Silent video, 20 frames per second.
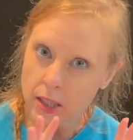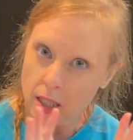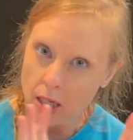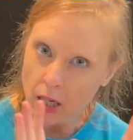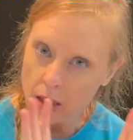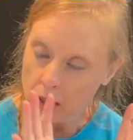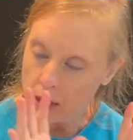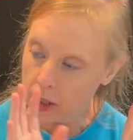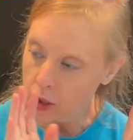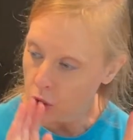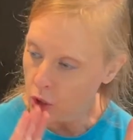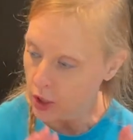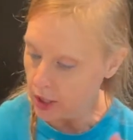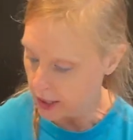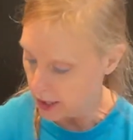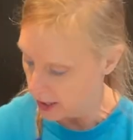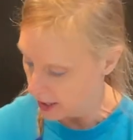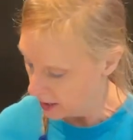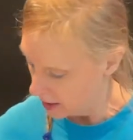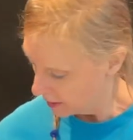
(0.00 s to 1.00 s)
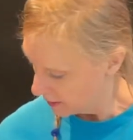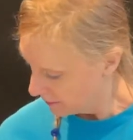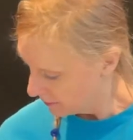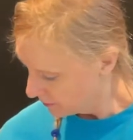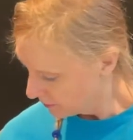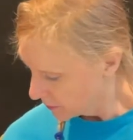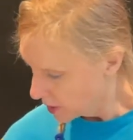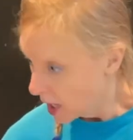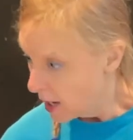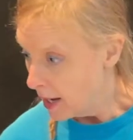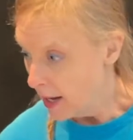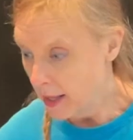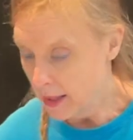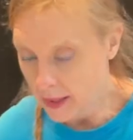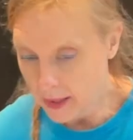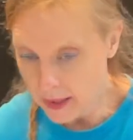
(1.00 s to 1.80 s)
cuddly looking. And